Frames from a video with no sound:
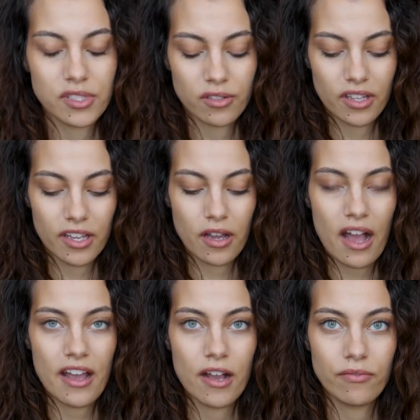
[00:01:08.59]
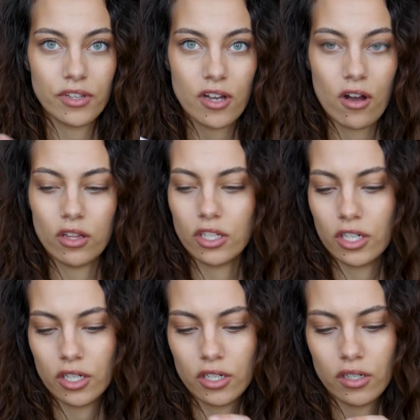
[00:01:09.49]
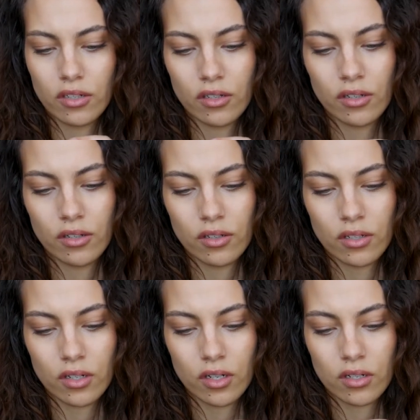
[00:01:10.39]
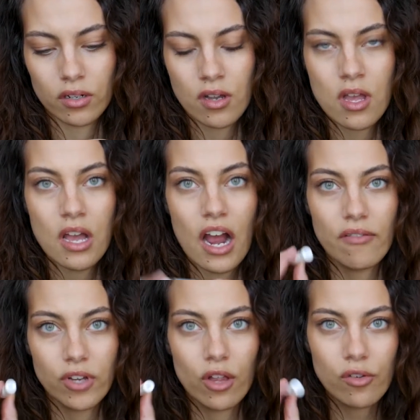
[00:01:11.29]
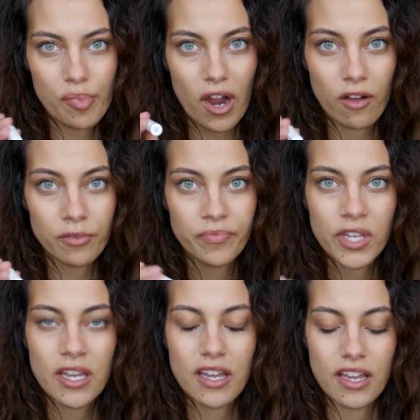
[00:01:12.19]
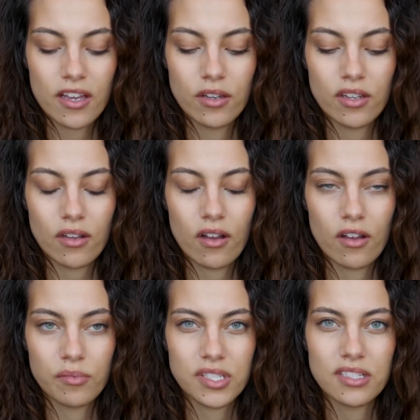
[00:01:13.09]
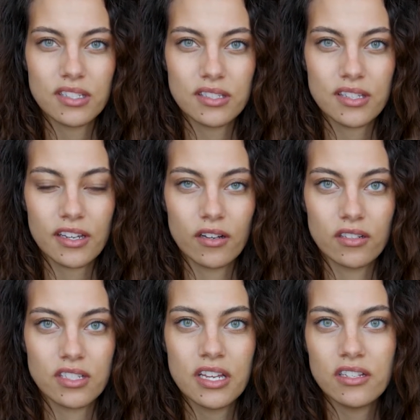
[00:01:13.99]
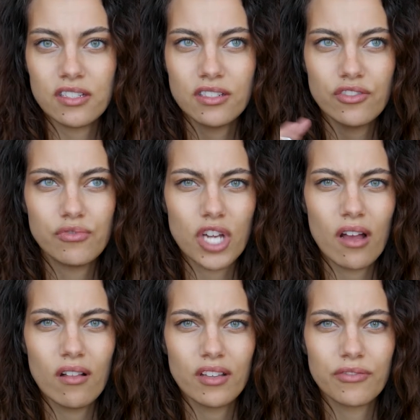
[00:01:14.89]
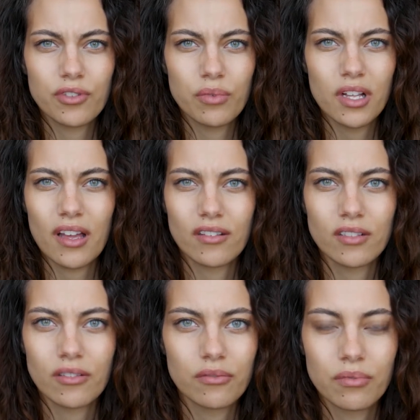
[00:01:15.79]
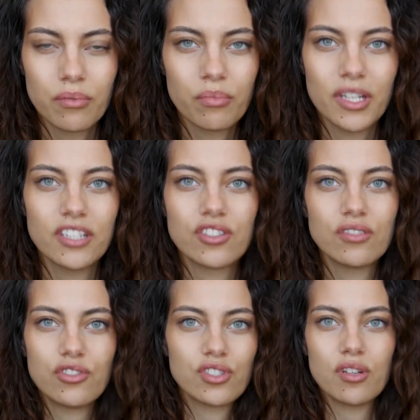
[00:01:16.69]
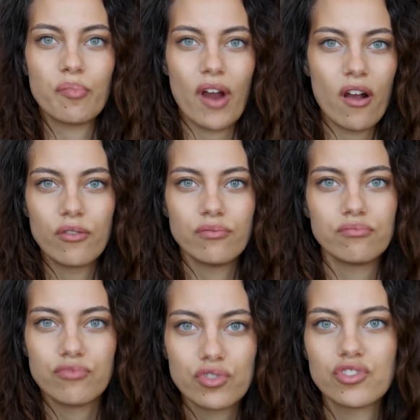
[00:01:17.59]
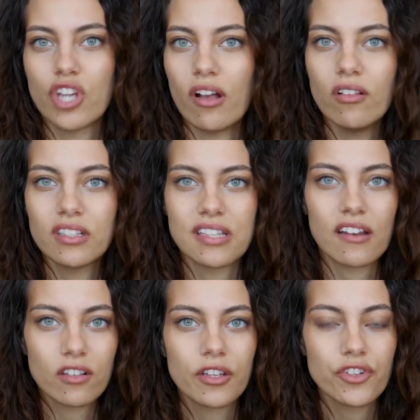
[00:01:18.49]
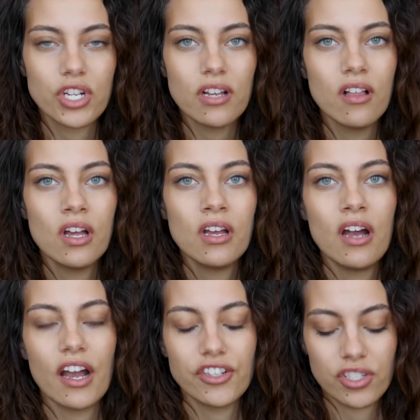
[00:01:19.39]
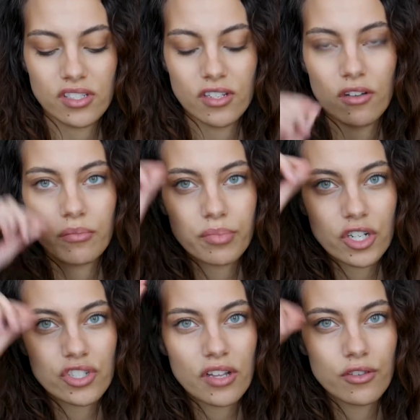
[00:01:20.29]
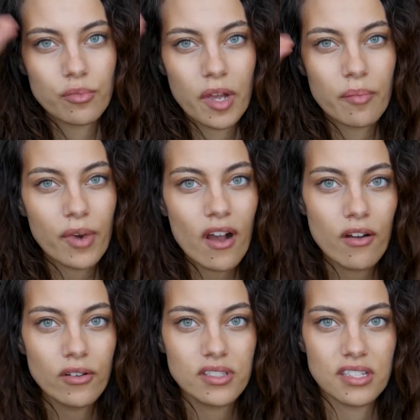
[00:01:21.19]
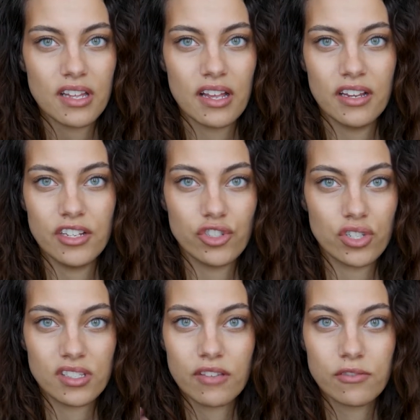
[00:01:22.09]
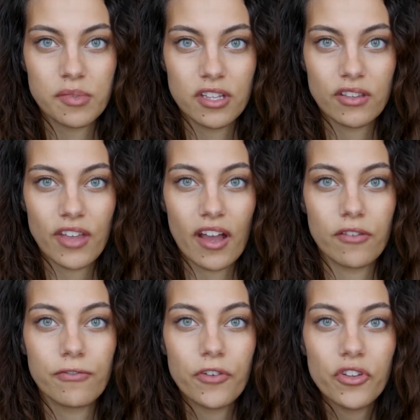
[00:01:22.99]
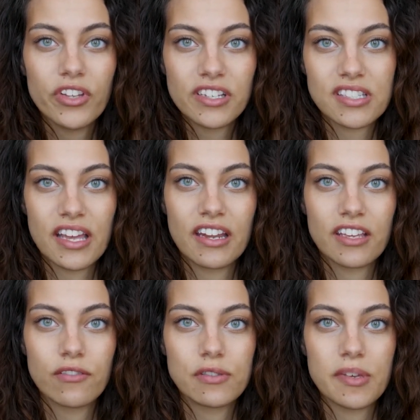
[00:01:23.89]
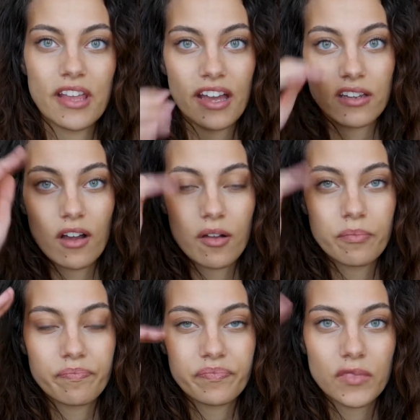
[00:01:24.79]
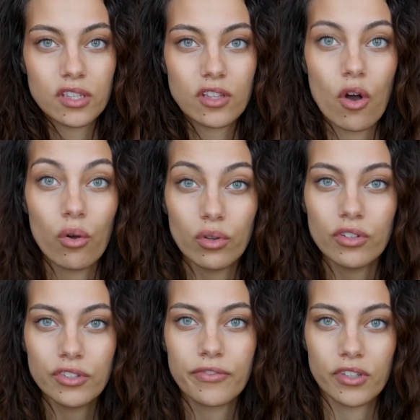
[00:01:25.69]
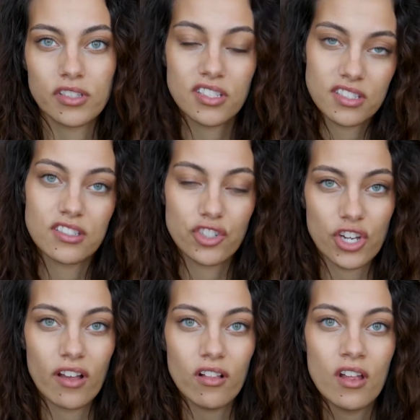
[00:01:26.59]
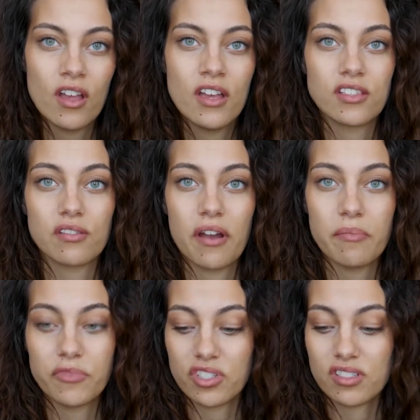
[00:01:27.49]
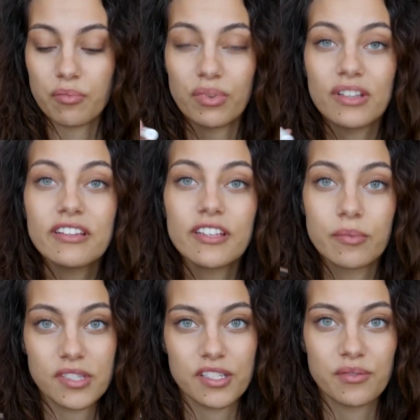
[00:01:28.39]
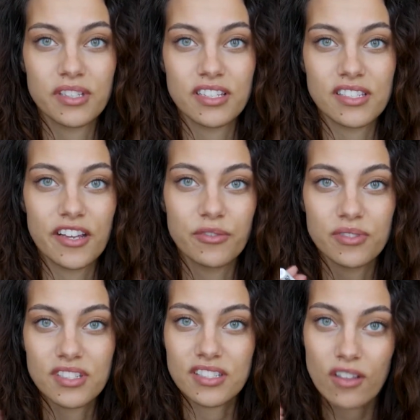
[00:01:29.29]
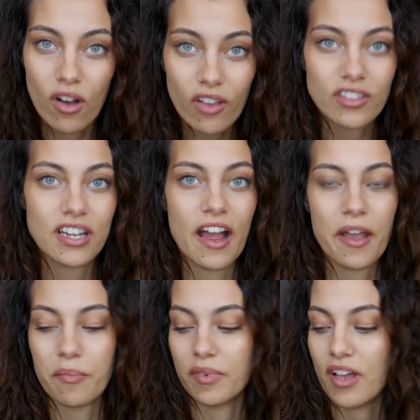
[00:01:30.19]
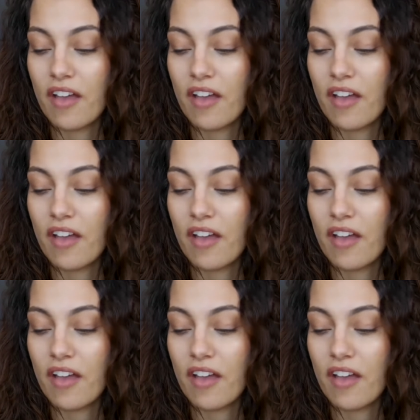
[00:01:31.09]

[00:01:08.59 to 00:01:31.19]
So like I have the color, I have the color brown and um, since it's like a tinted gel, if you will, I don't know, it's just a brown gel, it's not a clear gel. I just, you know, brush that through my brows and then it just gives me that fullness and it gives me that, um, the hold for, since it's a gel. So I'm just completely obsessed with this. I use this all the time.